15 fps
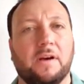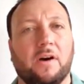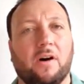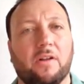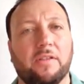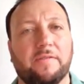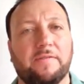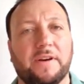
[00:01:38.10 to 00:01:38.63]

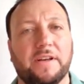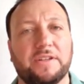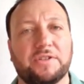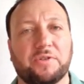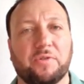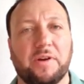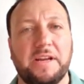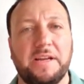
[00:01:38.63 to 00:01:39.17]
On the first
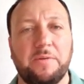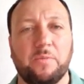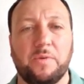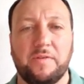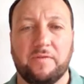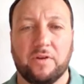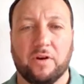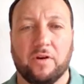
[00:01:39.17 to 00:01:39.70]
screen,
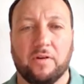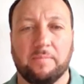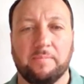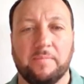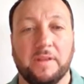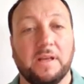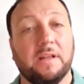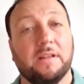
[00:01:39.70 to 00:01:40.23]
we've got
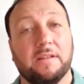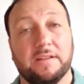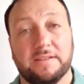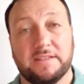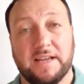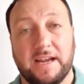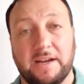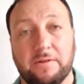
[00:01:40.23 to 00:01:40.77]
the
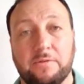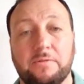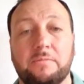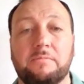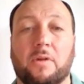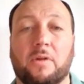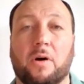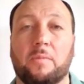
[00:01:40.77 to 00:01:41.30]
sale
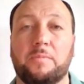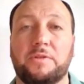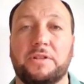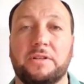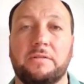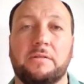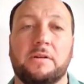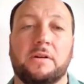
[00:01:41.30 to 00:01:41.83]

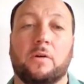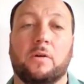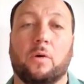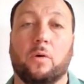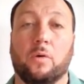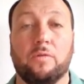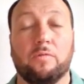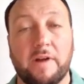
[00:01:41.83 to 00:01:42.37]
option
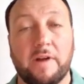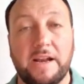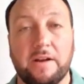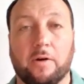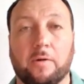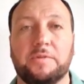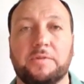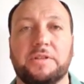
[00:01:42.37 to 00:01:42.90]
or the rent
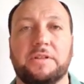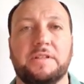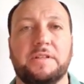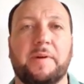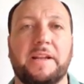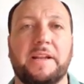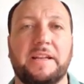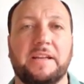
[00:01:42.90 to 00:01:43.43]
option,
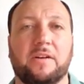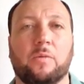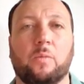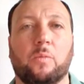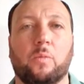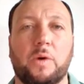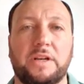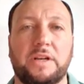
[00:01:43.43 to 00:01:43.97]
depending
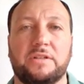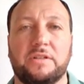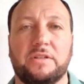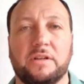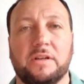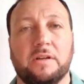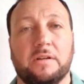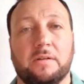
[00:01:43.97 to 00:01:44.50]
on which
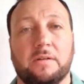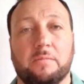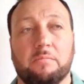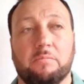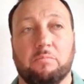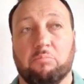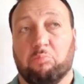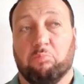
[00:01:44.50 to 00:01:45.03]

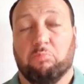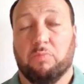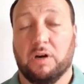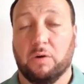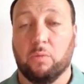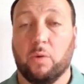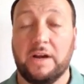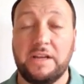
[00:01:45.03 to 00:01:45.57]

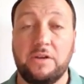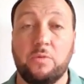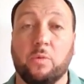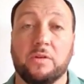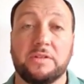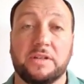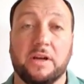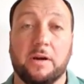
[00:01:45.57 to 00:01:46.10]
way you
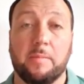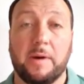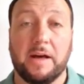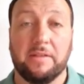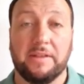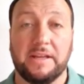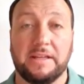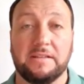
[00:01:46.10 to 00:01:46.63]
want to go
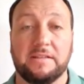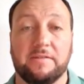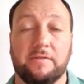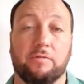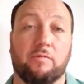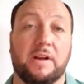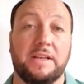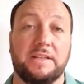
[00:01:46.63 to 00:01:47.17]
about things, if
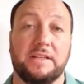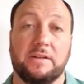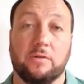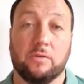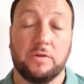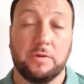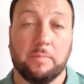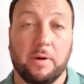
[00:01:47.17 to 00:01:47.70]
you're renting
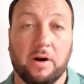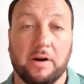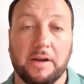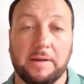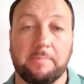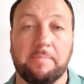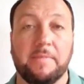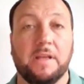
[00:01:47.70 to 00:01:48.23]
or you're buying.
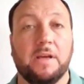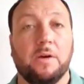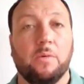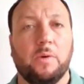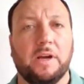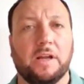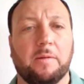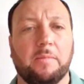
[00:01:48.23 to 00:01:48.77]

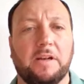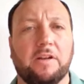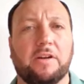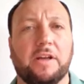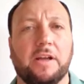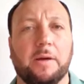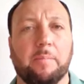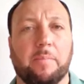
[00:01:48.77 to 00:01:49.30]
We're going to be
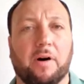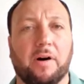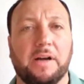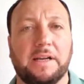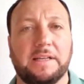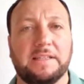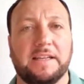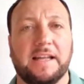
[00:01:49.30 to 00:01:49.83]
looking at
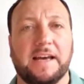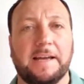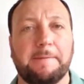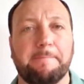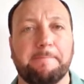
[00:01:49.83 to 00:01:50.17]
buying today.